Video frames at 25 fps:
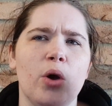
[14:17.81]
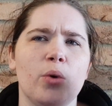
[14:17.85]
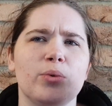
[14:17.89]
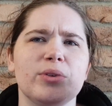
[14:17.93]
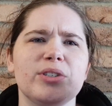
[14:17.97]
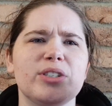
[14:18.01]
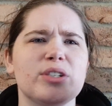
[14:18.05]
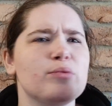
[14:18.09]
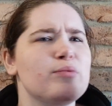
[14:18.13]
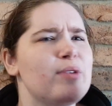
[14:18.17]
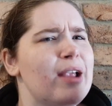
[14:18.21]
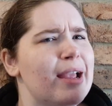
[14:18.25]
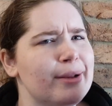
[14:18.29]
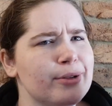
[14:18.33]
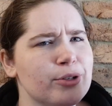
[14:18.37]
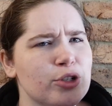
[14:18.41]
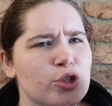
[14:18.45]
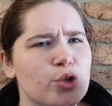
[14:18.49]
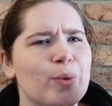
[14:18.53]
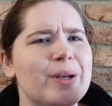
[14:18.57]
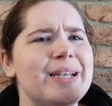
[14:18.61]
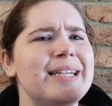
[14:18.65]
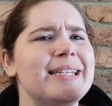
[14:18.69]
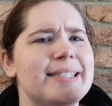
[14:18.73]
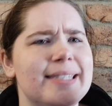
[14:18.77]
was around
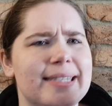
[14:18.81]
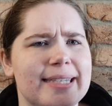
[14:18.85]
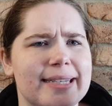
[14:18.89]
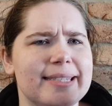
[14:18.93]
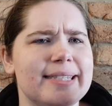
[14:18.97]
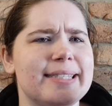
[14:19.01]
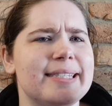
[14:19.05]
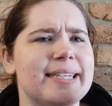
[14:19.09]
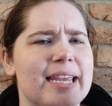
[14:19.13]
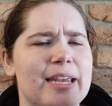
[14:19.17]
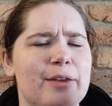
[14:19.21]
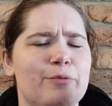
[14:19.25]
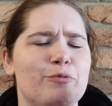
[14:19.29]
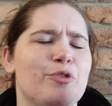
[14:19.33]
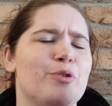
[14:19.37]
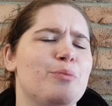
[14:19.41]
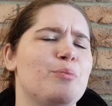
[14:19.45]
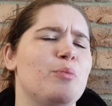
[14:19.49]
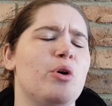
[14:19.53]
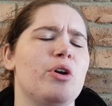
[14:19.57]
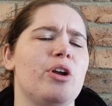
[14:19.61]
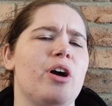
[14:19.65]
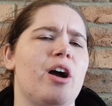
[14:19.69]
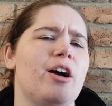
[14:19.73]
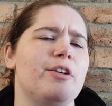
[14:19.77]
2016 from
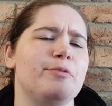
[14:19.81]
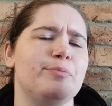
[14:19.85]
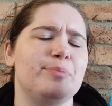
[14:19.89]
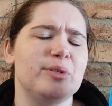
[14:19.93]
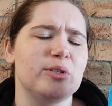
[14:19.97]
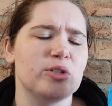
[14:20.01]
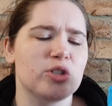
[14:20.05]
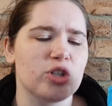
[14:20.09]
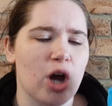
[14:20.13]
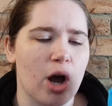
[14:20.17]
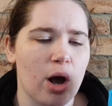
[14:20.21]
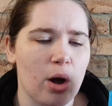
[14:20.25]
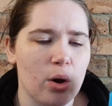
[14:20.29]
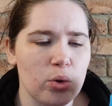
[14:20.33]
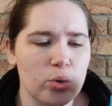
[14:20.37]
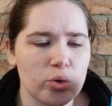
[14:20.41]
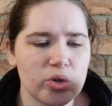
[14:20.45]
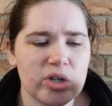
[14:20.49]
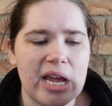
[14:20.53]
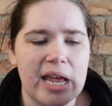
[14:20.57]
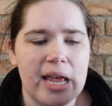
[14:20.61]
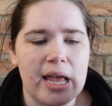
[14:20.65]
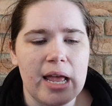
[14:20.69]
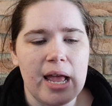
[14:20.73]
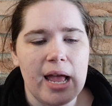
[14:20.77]
what I've been told.
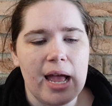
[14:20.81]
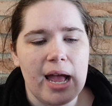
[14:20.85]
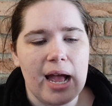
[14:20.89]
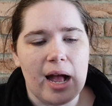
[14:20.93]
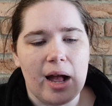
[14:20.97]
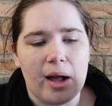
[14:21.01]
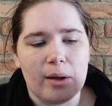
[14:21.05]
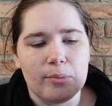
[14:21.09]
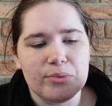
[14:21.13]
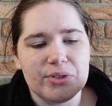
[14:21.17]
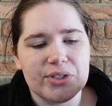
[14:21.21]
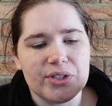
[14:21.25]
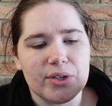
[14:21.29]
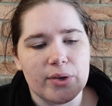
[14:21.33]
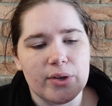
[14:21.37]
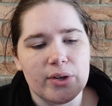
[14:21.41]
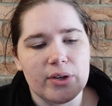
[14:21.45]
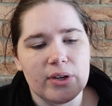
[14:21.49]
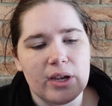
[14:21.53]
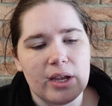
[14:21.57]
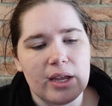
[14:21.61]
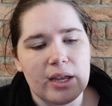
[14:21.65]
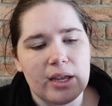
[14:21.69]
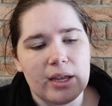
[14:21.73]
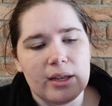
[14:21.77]
Um, so
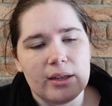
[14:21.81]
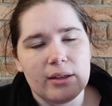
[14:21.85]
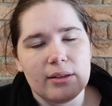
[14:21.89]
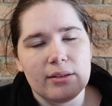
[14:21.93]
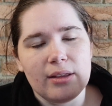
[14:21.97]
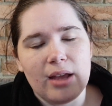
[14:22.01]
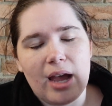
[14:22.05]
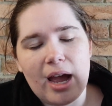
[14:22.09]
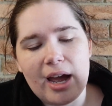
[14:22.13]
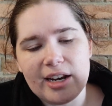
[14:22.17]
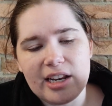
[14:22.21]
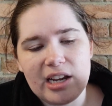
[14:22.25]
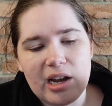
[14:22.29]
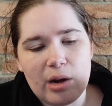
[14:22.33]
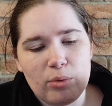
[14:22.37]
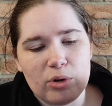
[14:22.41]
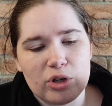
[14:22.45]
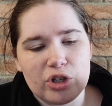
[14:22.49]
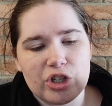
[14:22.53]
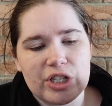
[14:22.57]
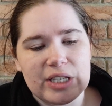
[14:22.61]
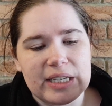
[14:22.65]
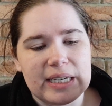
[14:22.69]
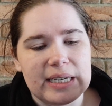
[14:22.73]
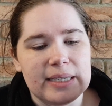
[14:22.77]
Honey I
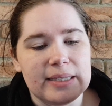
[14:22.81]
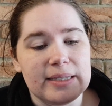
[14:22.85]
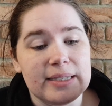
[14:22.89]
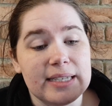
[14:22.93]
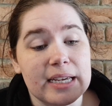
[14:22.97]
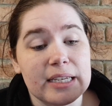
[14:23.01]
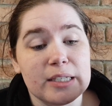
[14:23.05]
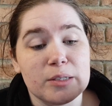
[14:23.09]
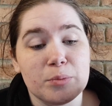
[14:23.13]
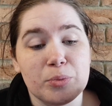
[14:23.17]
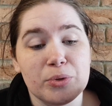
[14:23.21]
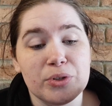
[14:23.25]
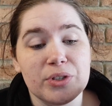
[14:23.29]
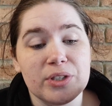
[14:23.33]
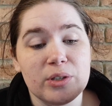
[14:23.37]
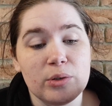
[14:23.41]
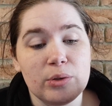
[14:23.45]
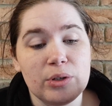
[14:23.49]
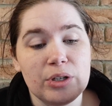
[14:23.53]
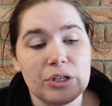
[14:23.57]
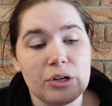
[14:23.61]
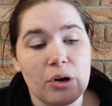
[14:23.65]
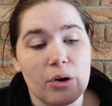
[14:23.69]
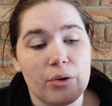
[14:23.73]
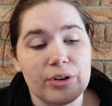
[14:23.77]
Wash the Kids has
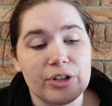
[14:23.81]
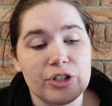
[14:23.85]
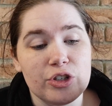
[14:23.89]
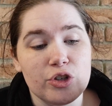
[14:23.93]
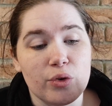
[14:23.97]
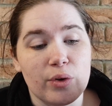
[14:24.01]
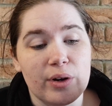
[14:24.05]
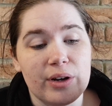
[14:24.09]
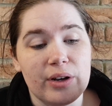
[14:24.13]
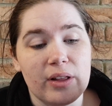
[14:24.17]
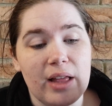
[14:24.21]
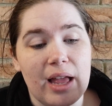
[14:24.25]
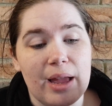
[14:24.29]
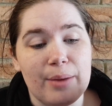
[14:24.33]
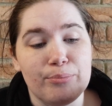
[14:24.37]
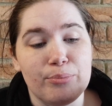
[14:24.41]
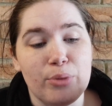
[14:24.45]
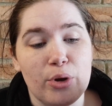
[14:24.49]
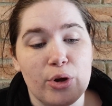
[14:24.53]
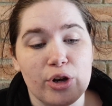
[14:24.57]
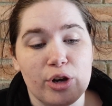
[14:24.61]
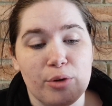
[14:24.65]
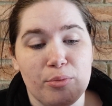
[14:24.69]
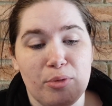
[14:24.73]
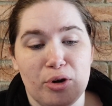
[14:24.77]
Brazilian orange oil and
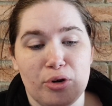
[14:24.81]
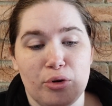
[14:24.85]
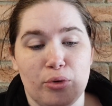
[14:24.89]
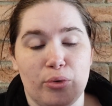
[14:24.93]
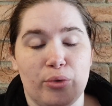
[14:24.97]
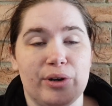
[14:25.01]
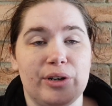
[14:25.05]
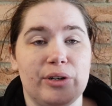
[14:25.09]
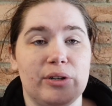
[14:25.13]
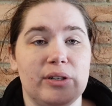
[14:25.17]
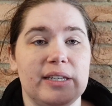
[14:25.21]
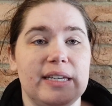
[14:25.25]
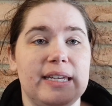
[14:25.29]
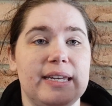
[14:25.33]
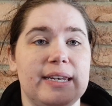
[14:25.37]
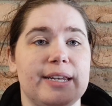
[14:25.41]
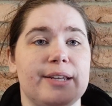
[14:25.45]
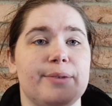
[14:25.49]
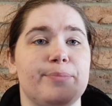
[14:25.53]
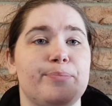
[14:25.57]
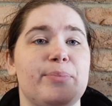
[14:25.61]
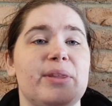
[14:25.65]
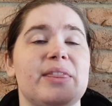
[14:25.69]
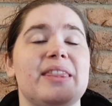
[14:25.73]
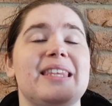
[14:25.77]
bergamot oil in it.
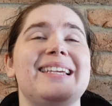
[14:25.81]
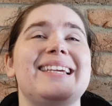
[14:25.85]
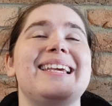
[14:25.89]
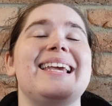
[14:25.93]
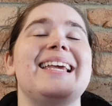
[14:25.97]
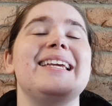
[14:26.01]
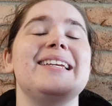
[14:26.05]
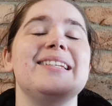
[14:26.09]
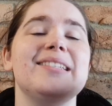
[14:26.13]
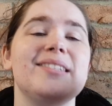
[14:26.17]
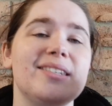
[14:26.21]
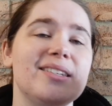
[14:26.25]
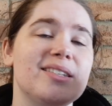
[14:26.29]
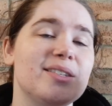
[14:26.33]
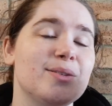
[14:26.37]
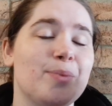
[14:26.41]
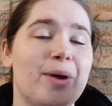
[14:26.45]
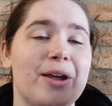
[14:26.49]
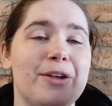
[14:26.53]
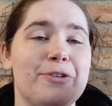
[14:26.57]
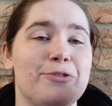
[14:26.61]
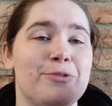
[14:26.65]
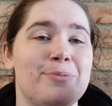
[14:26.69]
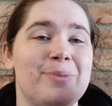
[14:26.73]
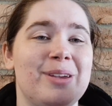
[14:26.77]
But the easiest
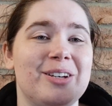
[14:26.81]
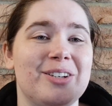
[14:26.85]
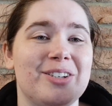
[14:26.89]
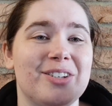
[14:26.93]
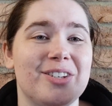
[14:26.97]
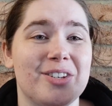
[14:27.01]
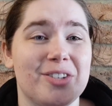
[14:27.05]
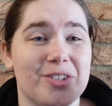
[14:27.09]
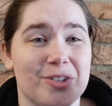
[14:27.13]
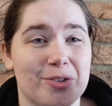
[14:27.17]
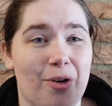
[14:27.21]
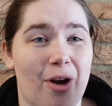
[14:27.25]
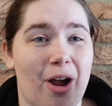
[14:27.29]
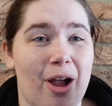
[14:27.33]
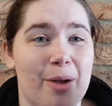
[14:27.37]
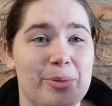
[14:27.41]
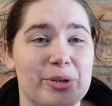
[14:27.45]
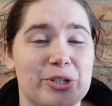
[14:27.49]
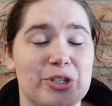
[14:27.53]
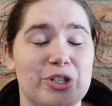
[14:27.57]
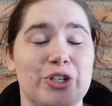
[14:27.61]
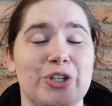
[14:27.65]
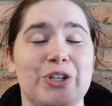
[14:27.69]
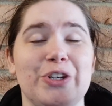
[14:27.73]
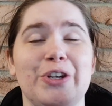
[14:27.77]
way for me to describe
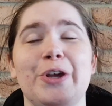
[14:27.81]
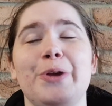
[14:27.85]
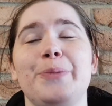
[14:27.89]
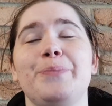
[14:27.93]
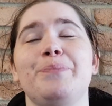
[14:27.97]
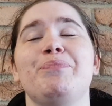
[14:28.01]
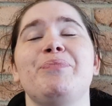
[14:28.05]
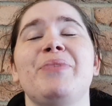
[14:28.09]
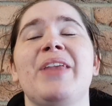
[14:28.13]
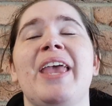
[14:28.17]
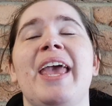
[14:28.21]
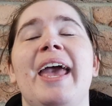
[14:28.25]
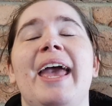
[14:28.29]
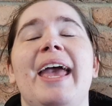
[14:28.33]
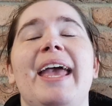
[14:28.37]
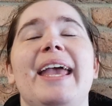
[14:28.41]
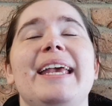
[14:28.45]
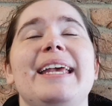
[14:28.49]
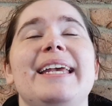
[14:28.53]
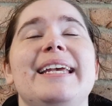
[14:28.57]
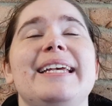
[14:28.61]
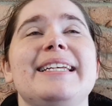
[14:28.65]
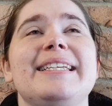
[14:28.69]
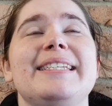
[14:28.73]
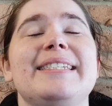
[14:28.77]
it to you
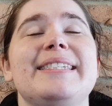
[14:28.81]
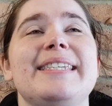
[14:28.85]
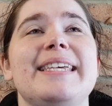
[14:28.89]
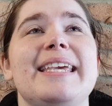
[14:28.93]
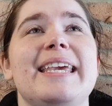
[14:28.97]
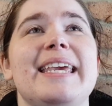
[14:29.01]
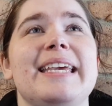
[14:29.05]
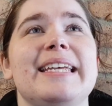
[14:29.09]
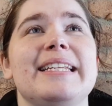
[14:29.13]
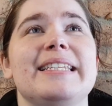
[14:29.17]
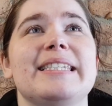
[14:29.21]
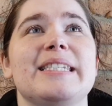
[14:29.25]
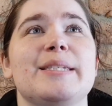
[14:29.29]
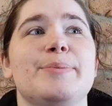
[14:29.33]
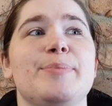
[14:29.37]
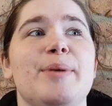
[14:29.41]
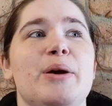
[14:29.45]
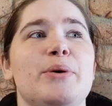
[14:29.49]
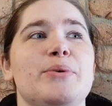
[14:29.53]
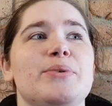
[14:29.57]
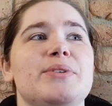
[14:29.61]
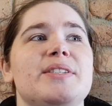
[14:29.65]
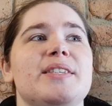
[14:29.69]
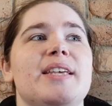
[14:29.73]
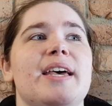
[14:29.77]
is it
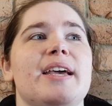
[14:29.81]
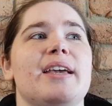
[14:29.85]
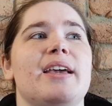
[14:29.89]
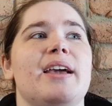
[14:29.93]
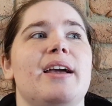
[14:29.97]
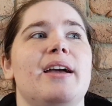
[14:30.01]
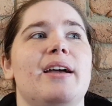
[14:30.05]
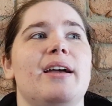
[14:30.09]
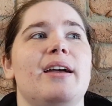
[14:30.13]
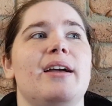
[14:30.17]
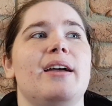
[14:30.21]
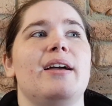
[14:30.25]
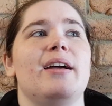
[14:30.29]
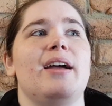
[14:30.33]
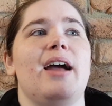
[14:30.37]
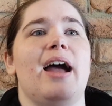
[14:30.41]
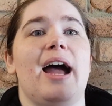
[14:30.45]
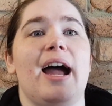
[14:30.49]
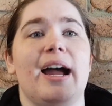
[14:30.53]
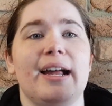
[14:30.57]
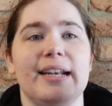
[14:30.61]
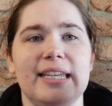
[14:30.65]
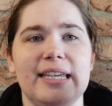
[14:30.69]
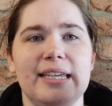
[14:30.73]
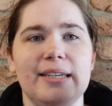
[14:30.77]
smells like
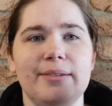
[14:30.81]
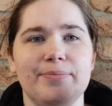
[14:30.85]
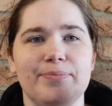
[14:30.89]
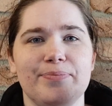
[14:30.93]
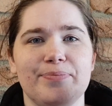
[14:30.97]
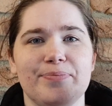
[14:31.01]
honey,